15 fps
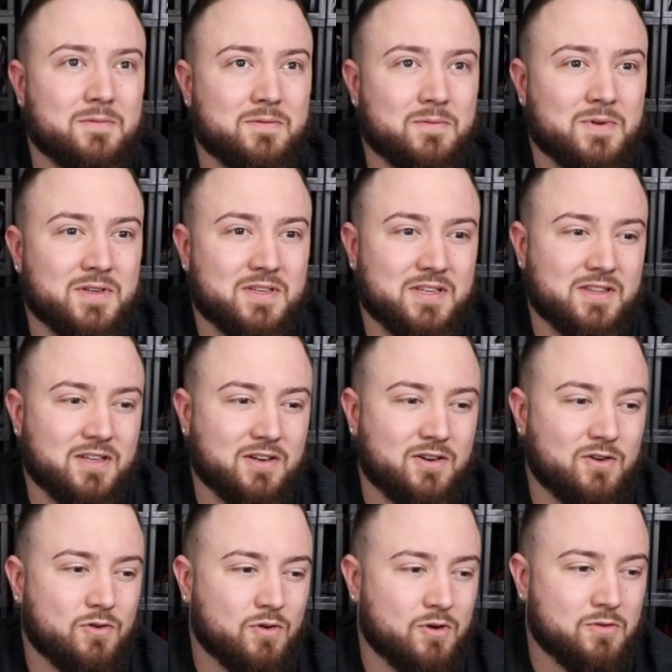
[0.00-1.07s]
was it the
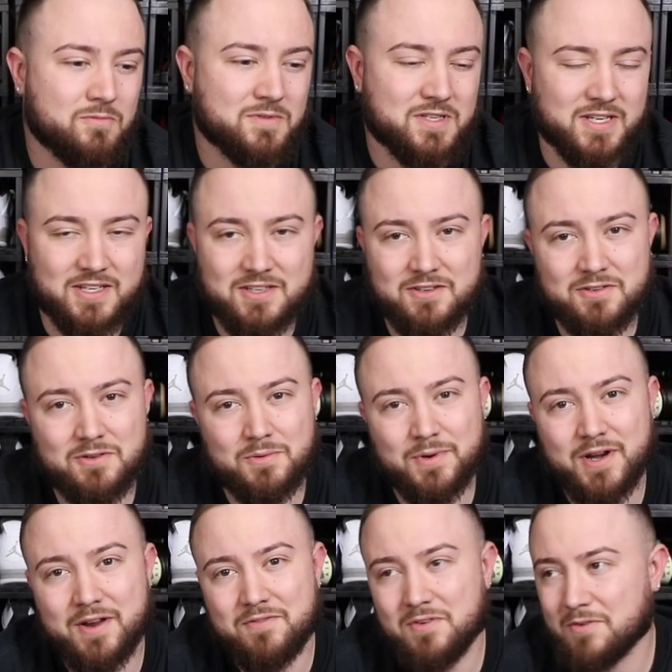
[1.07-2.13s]
Chrome 6s or
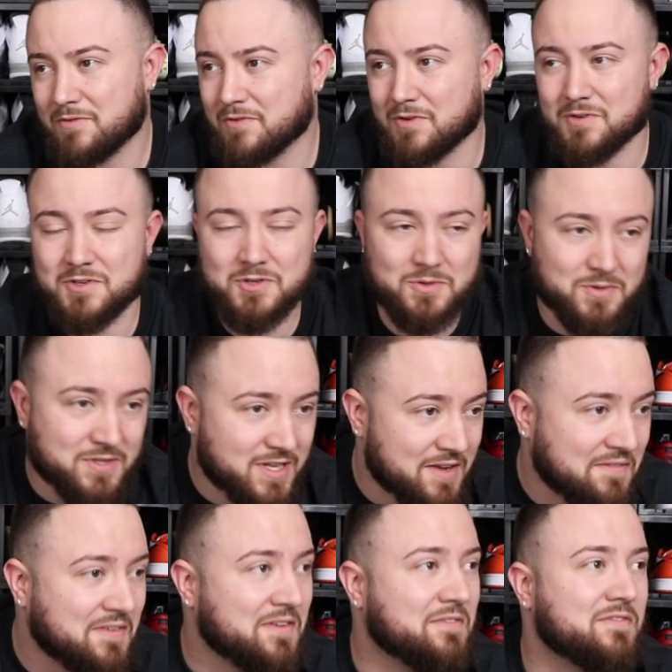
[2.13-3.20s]
whatever for
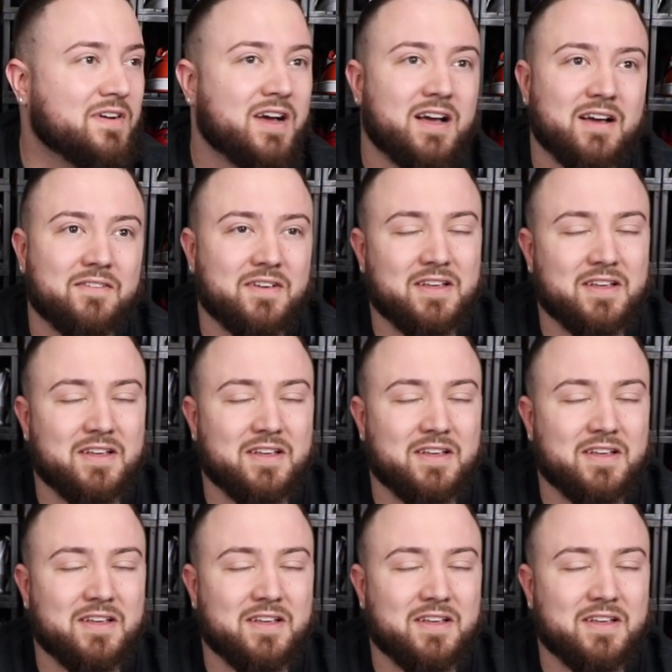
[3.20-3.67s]
$275.